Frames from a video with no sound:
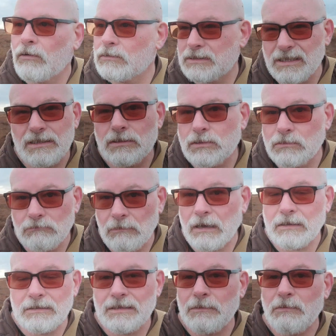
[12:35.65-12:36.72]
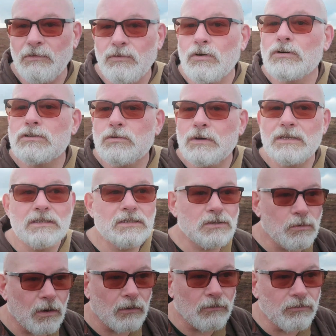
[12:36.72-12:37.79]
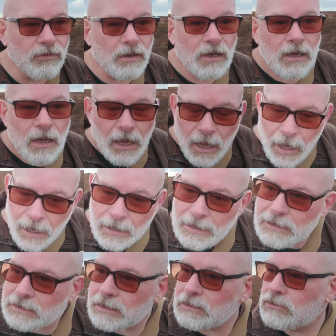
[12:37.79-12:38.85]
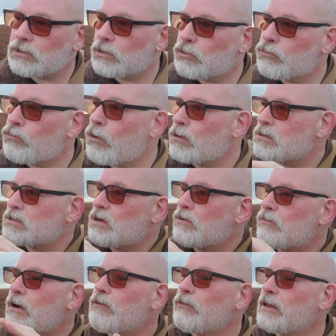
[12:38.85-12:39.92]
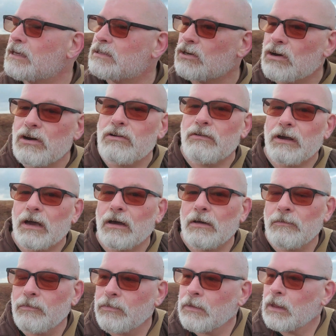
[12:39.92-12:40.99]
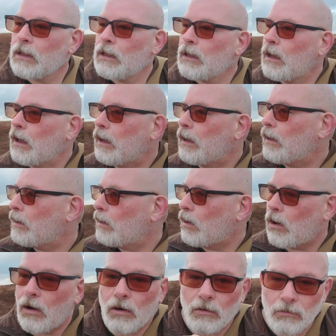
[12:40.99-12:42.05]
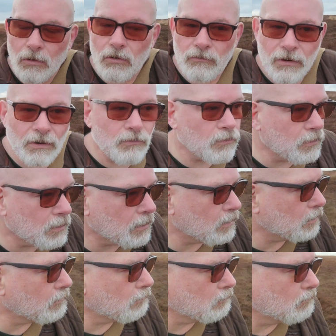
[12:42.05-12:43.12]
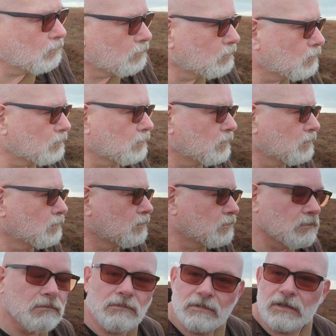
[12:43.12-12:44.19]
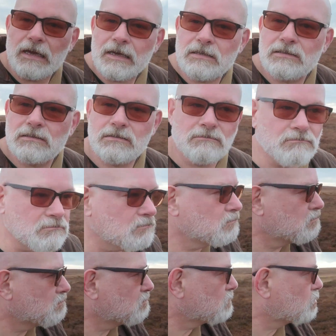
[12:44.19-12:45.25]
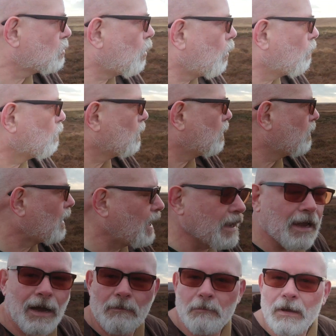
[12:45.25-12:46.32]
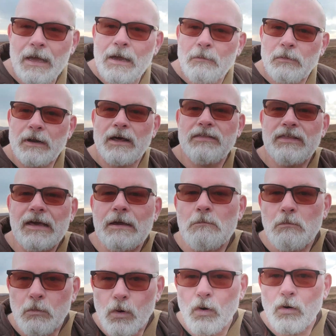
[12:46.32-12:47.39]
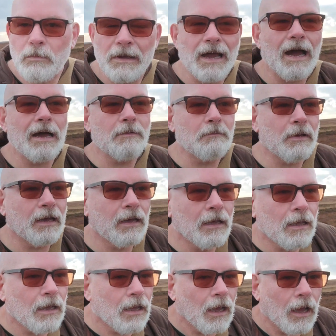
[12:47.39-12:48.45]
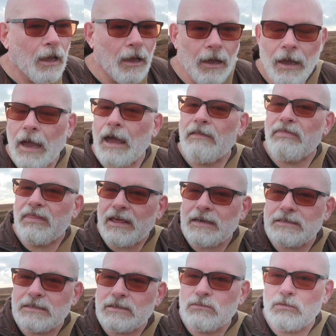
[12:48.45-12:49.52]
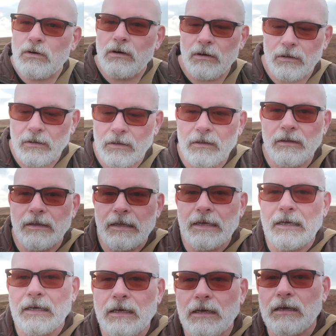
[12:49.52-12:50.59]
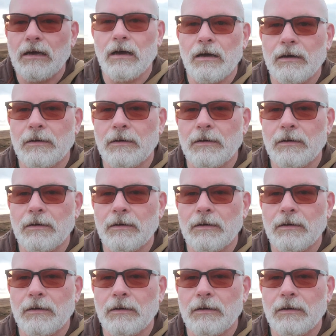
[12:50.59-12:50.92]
since, like I said before, 2012, and it seems to cross around this area, or around this top where I am, but I think more behind me. And this is where the